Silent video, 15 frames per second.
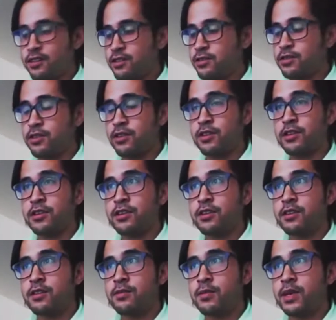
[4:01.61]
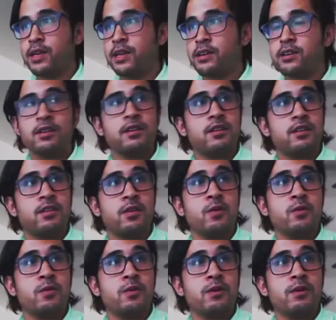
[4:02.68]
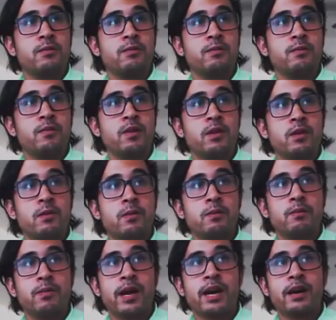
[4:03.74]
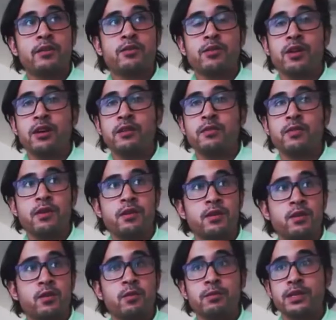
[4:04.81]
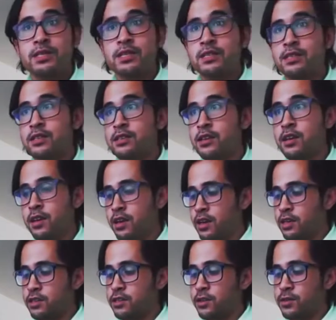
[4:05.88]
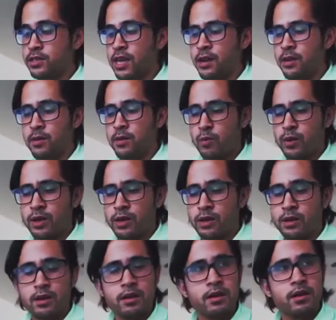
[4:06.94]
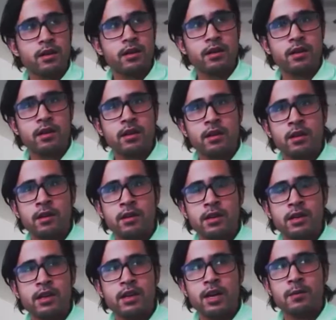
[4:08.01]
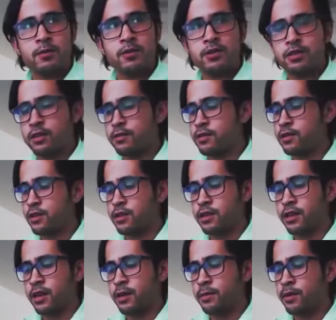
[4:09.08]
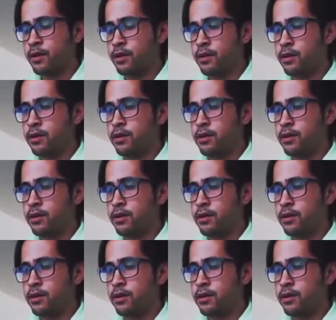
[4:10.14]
You started making your own, path through life, your own businesses. And so is that when the e-commerce stuff started to happen?